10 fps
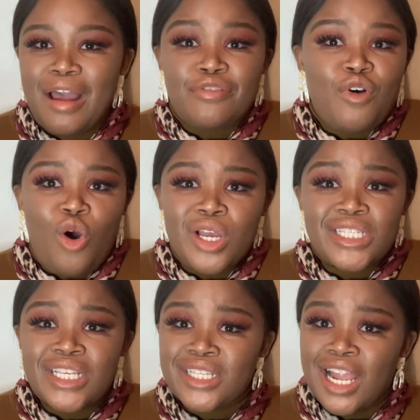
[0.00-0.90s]

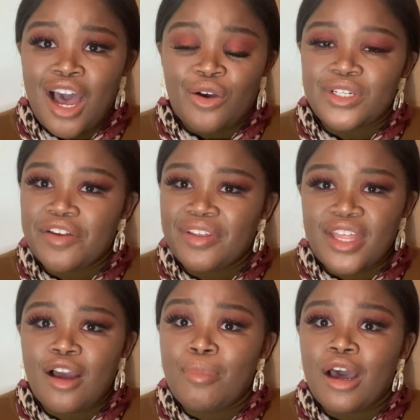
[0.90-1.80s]
voice is loud.
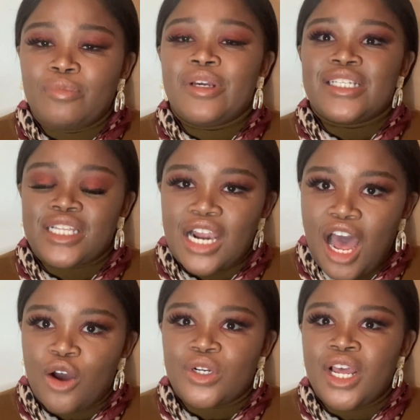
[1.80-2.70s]
Everything about me is
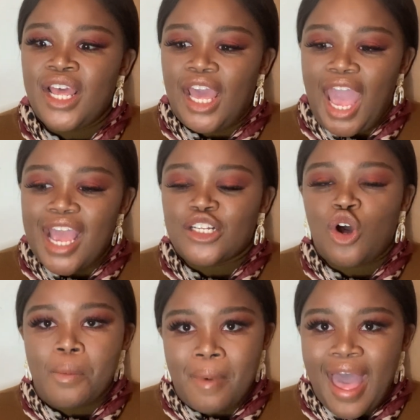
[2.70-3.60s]
loud. It
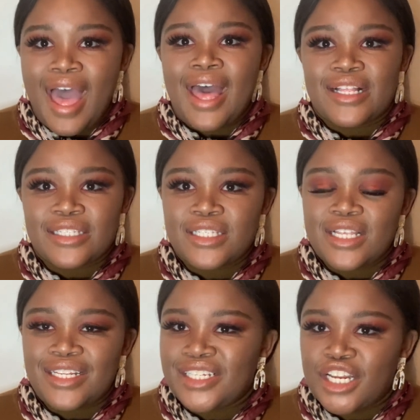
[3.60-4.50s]
commands
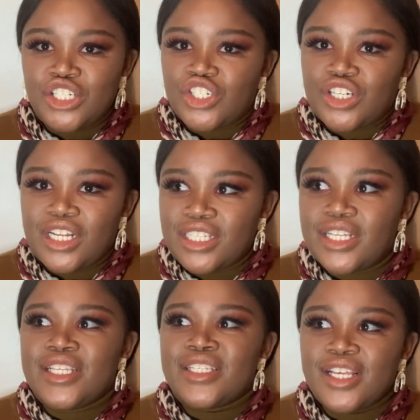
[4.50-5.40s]
attention. It
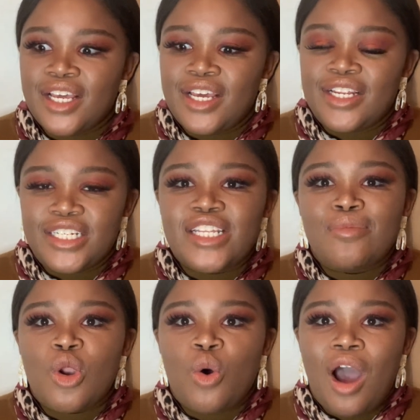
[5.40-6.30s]
says,
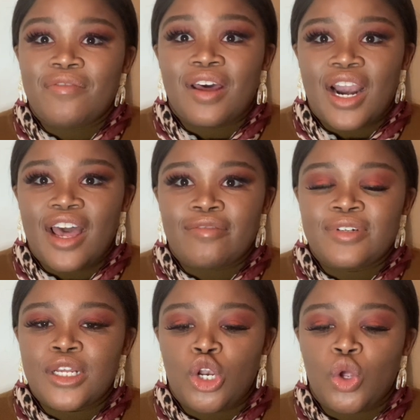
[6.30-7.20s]
Dimlo, I've
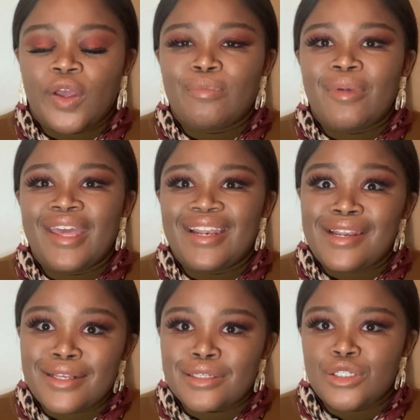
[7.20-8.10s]
arrived. Look at me.
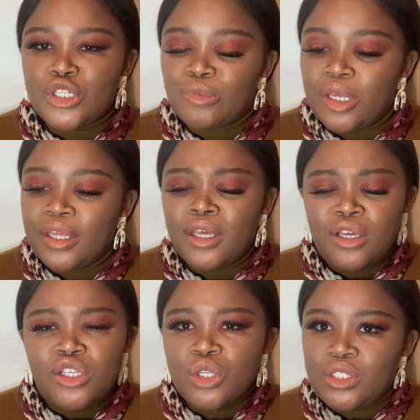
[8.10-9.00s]
Listen to me.
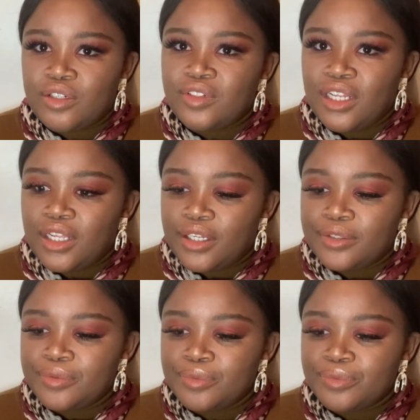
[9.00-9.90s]
So
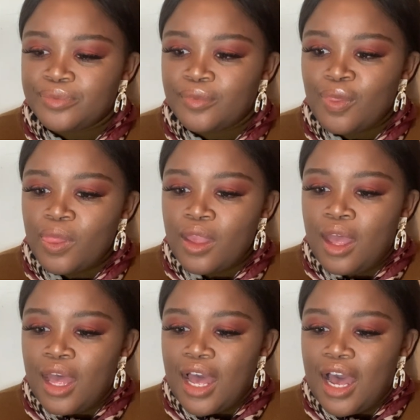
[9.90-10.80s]
definitely,
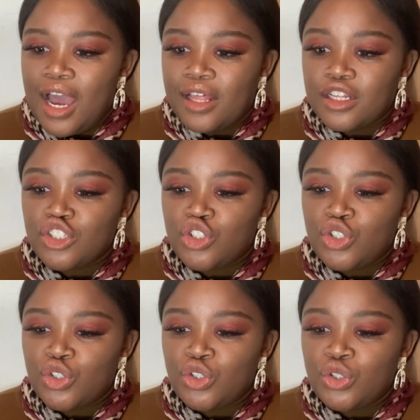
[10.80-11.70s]
that's
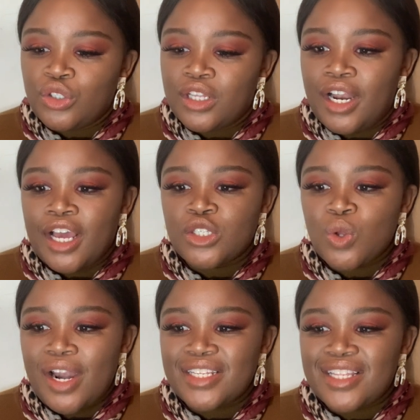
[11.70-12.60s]
true. The next
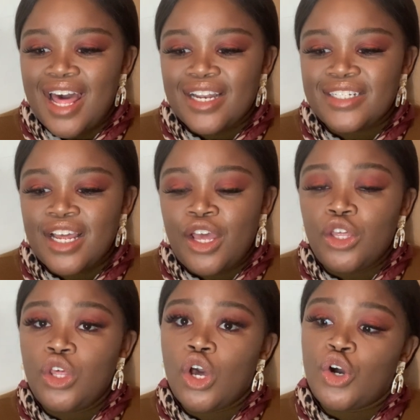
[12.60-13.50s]
one is that
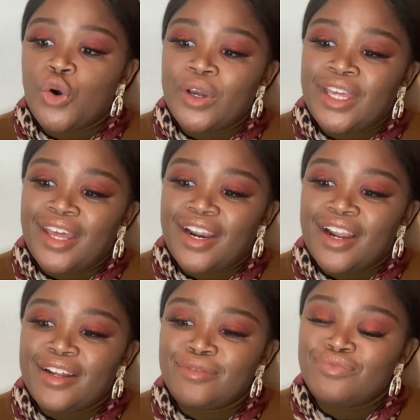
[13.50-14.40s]
you're a
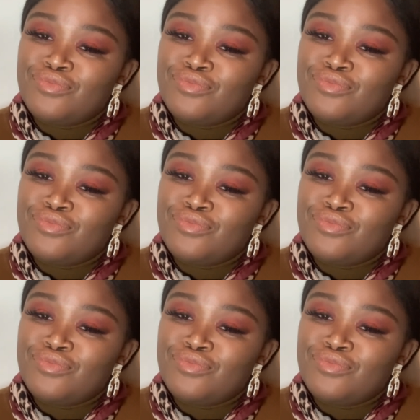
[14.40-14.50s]
go-getter.